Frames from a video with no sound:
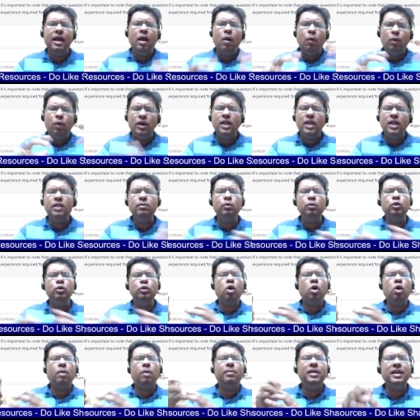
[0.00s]
what are the most
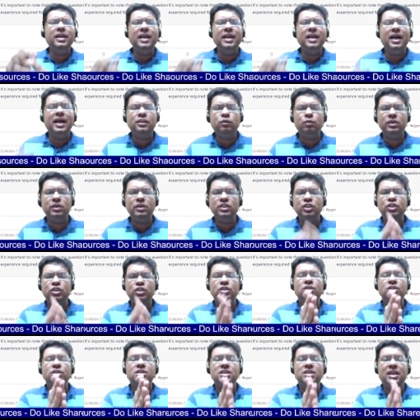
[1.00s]
commonly asked
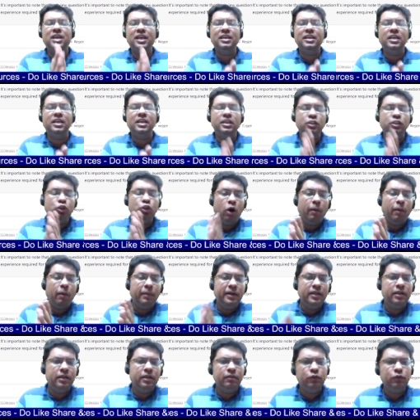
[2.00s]
questions in a job
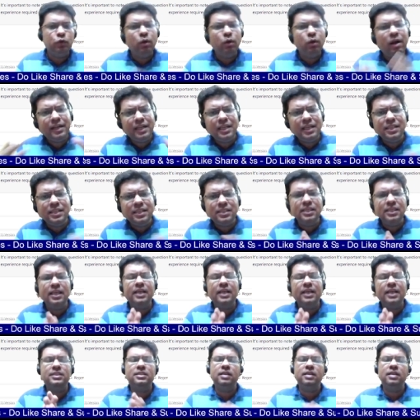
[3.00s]
interview at
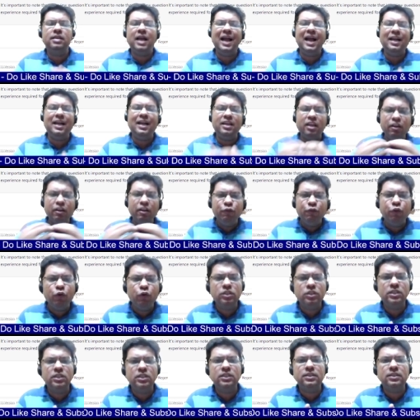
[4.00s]
TCS, at
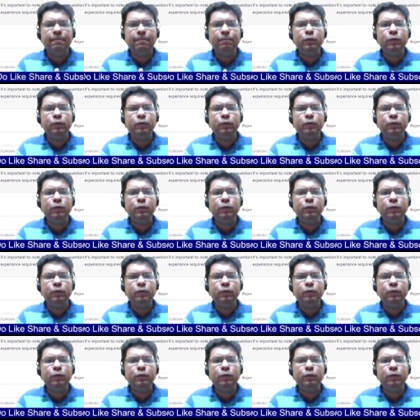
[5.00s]
Infosys.